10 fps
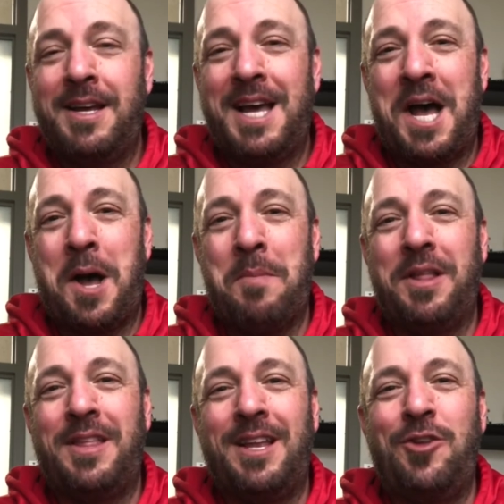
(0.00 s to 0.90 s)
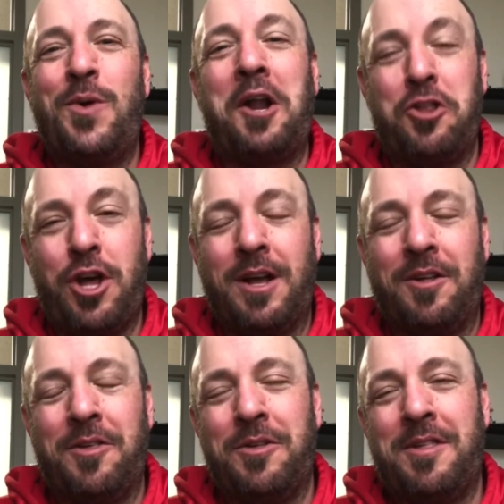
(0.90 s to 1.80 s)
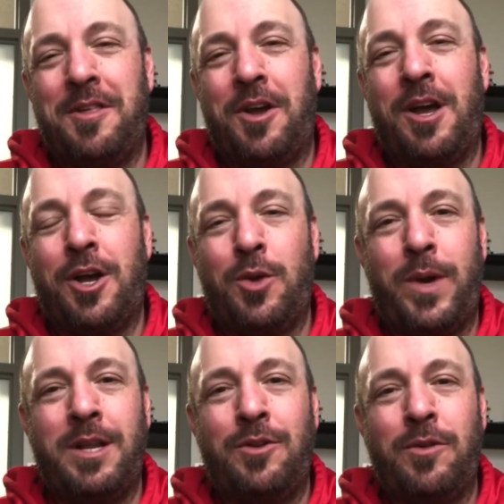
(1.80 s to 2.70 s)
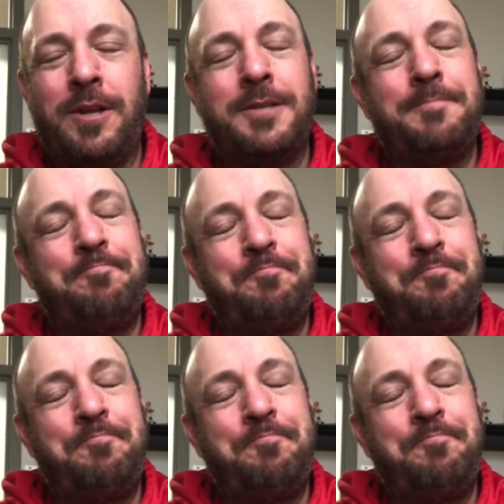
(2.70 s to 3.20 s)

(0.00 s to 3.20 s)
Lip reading: than knew how to juggle. So this is a good way to do this.